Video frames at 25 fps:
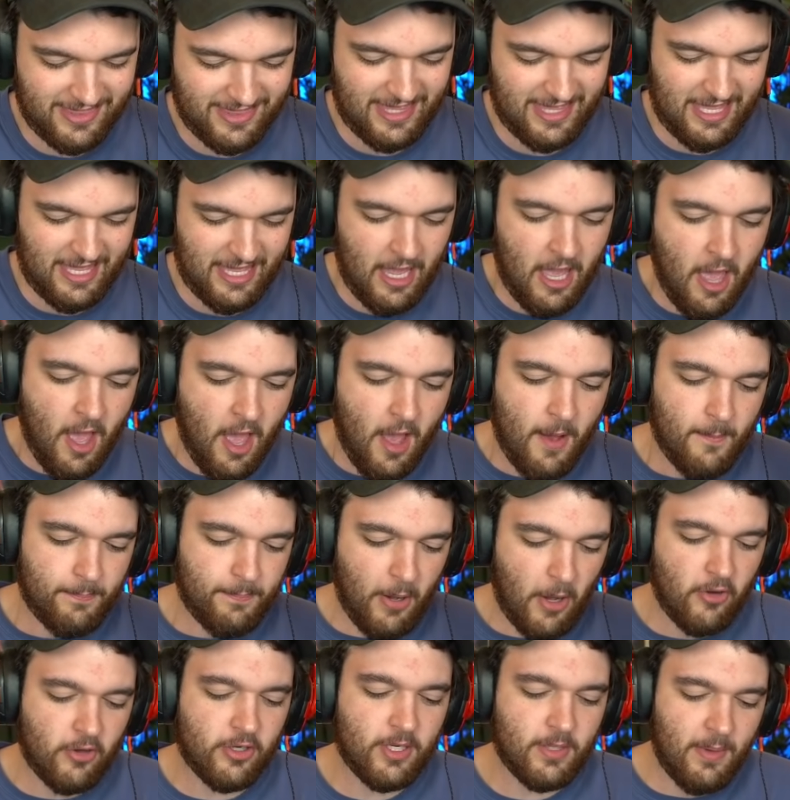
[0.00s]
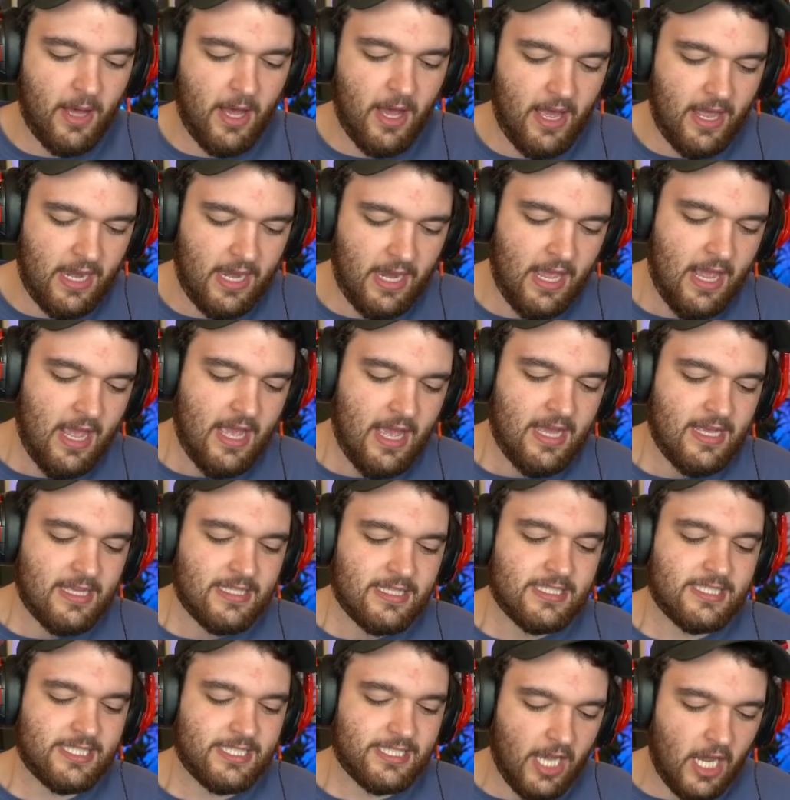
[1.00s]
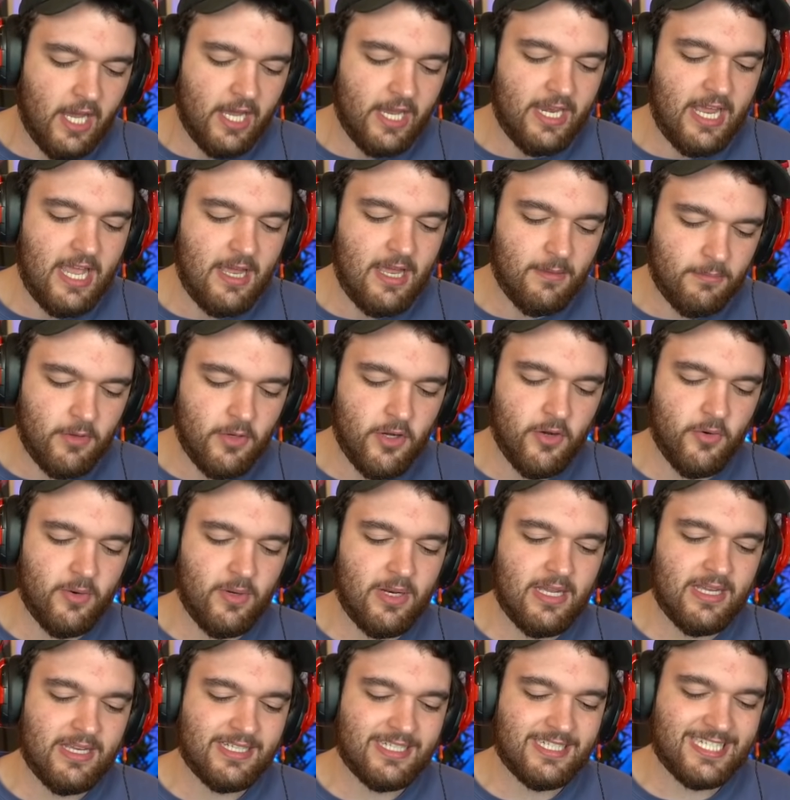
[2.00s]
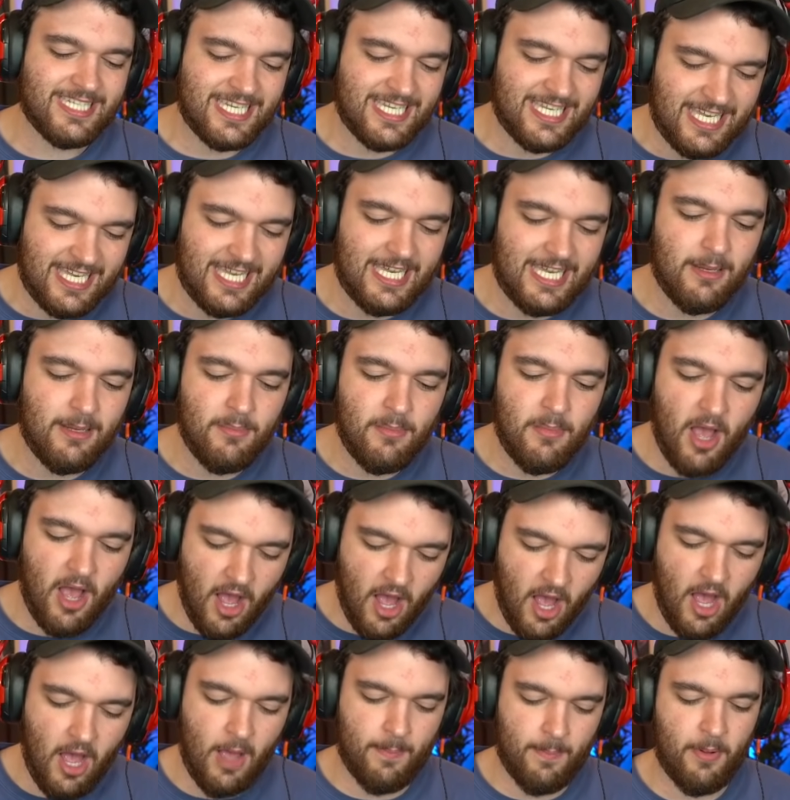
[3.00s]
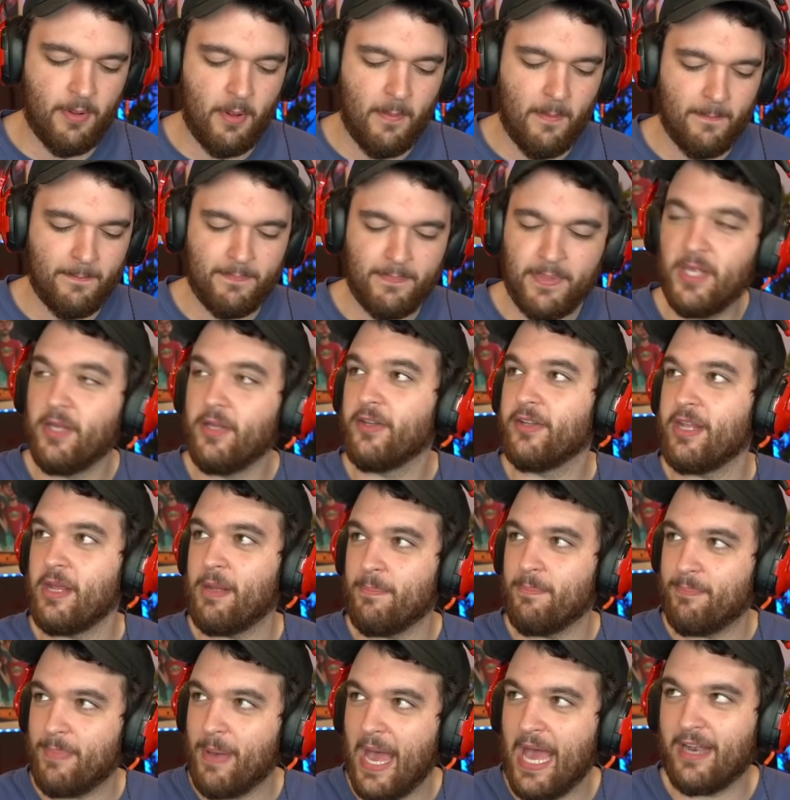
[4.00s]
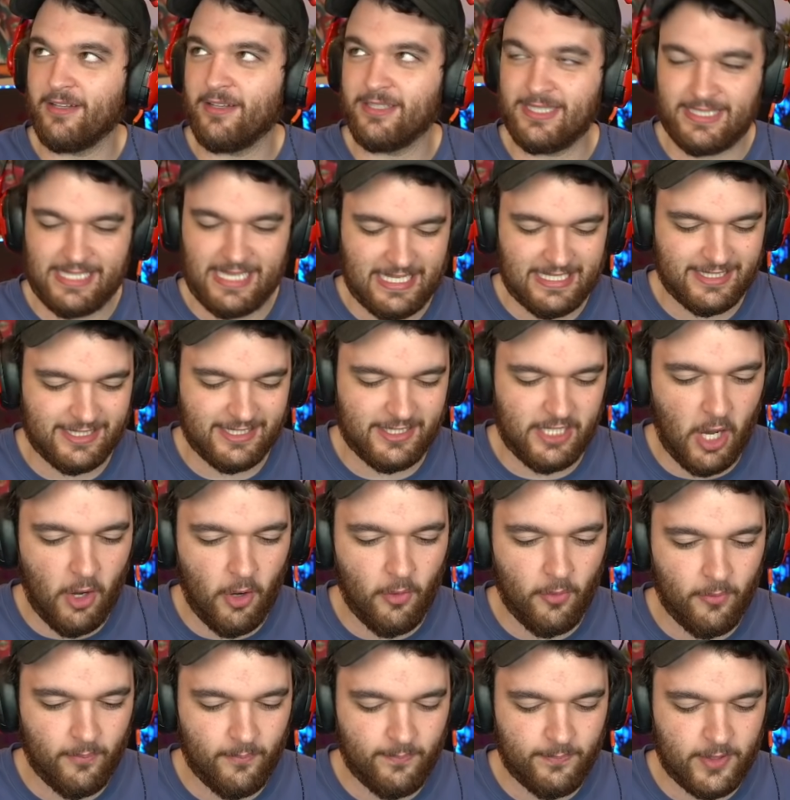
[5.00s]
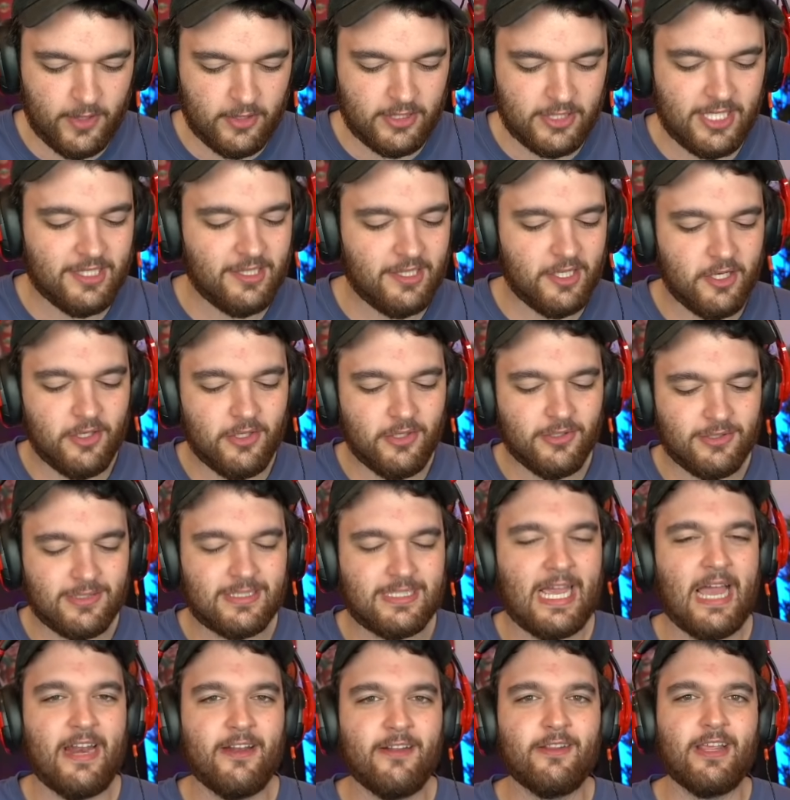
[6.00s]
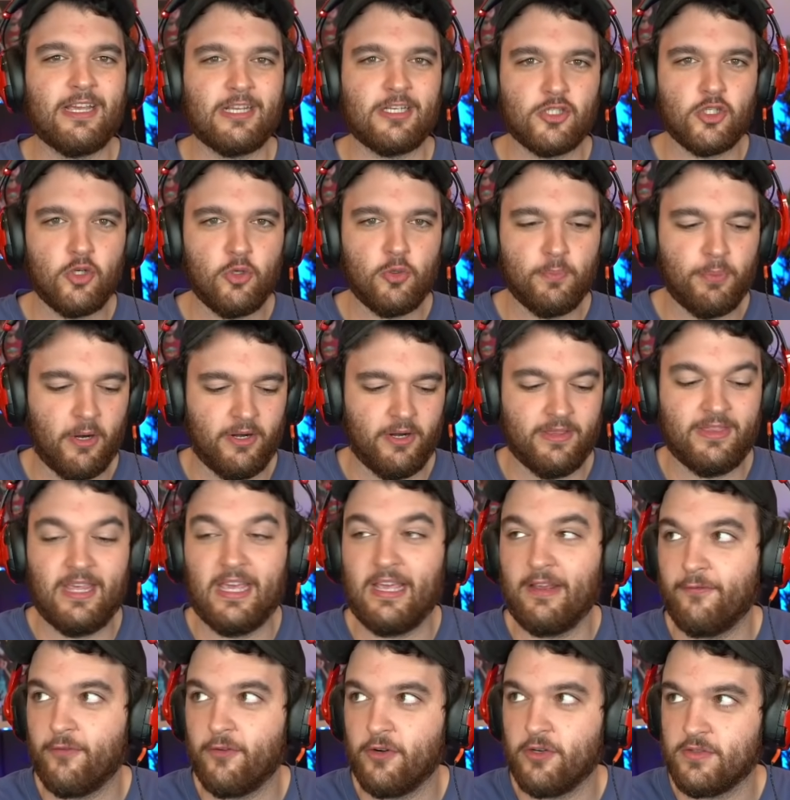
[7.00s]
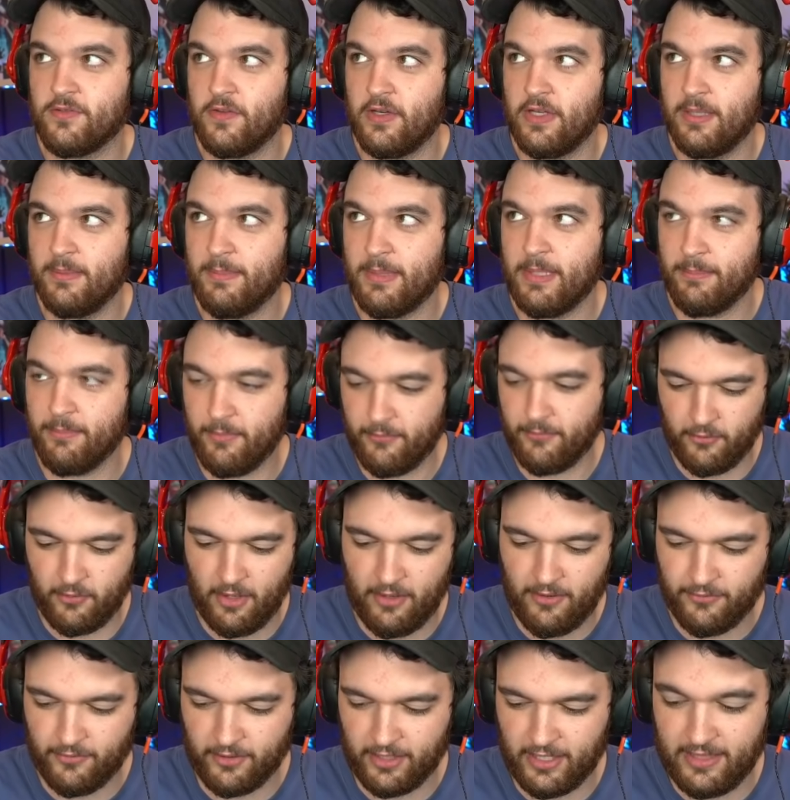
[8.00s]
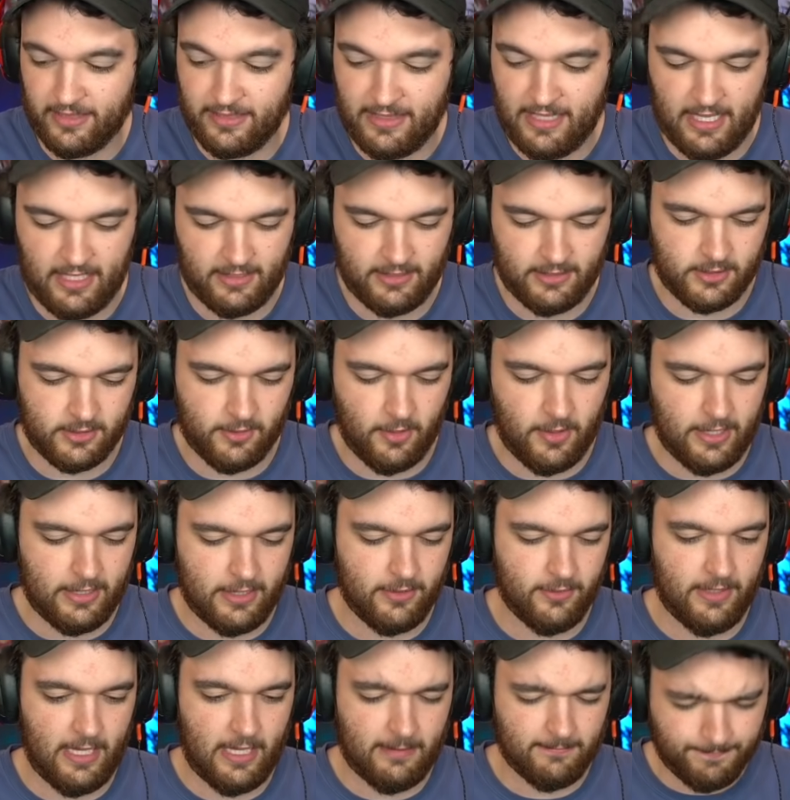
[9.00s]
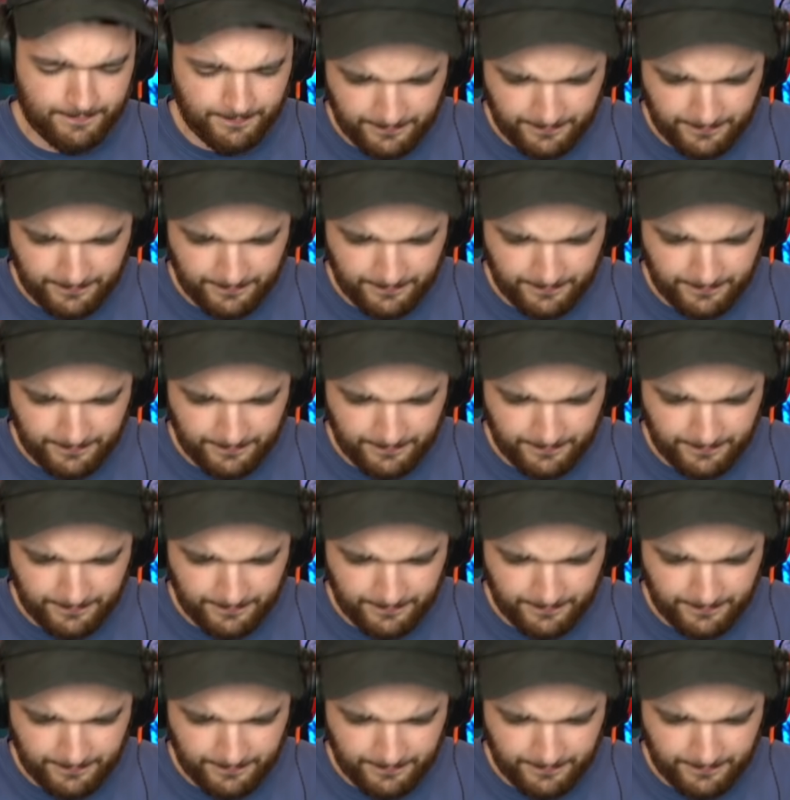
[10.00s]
the Pokemon Sun and Moon team up build and battle set. So there's a little kind of like two-part thing. First of all, let me, before I forget that, let's go ahead and do that.